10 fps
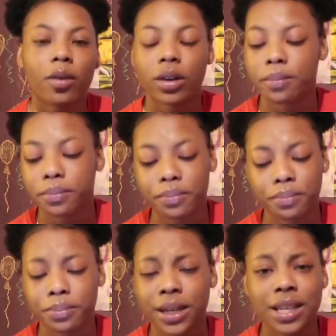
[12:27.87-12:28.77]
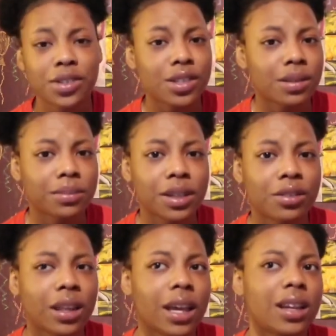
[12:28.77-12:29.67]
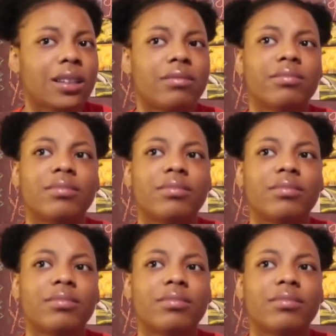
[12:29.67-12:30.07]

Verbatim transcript: on the bus or something, or like